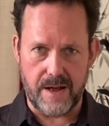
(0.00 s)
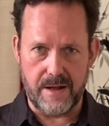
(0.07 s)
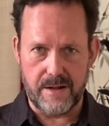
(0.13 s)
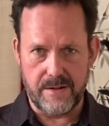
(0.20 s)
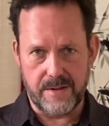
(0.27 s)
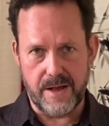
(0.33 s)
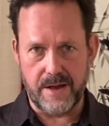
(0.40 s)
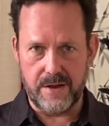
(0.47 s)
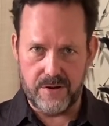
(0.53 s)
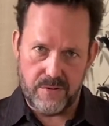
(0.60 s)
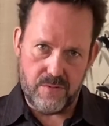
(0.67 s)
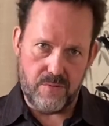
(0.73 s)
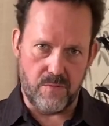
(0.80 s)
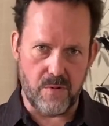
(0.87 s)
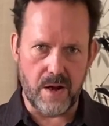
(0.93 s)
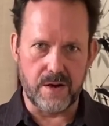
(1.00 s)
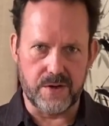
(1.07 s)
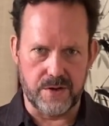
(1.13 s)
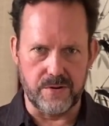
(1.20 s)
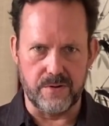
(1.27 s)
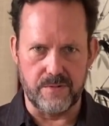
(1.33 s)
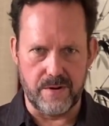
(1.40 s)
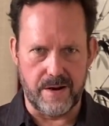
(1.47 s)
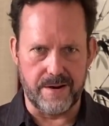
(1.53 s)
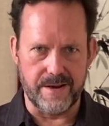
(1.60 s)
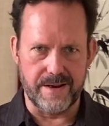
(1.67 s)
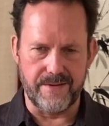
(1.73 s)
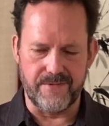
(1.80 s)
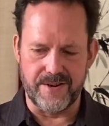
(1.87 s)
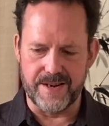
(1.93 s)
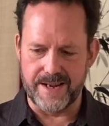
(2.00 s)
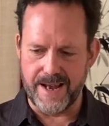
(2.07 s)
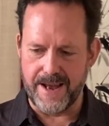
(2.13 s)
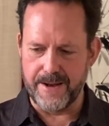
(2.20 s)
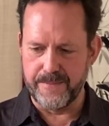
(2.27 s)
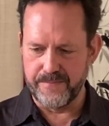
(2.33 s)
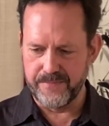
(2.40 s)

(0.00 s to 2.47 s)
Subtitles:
that you want to on a given day.